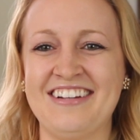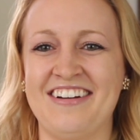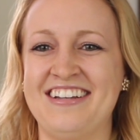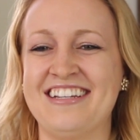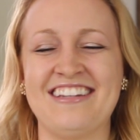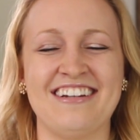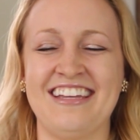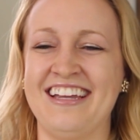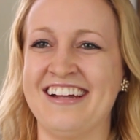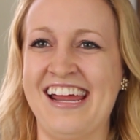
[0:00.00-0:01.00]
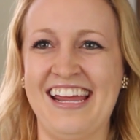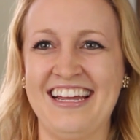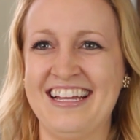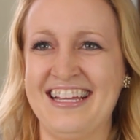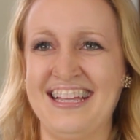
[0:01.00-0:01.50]
which is really great.
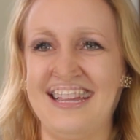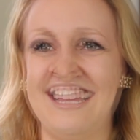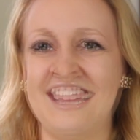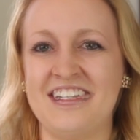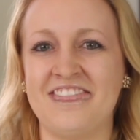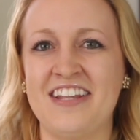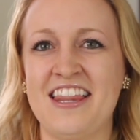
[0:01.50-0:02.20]
There's one